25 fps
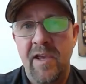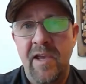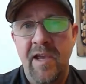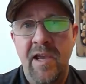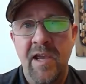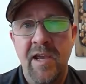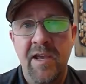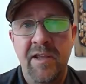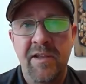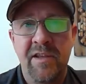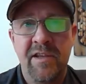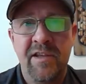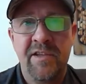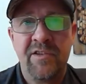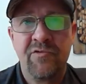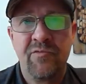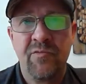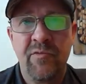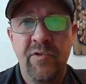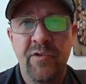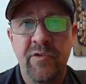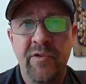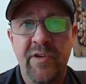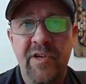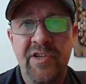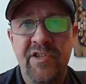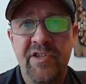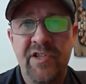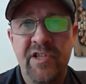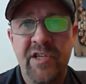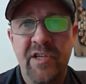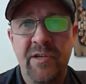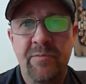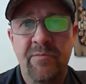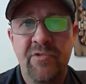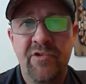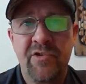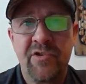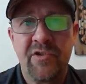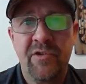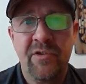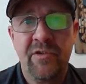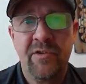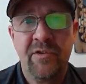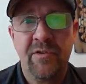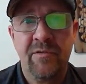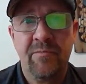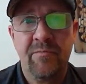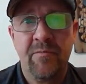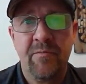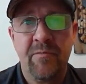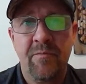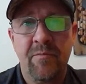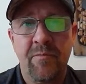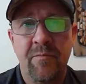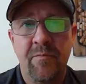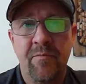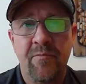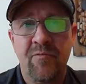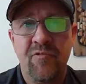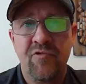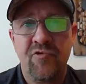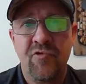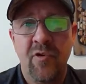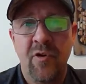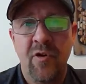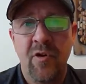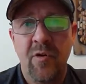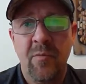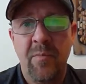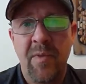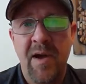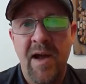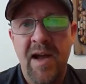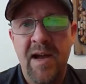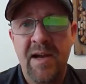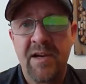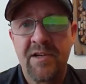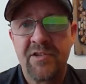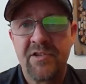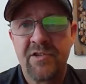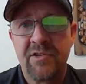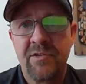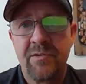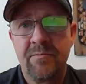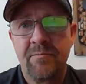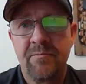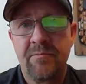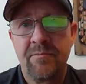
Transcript: and it's real easy. I'm just going to draw a box,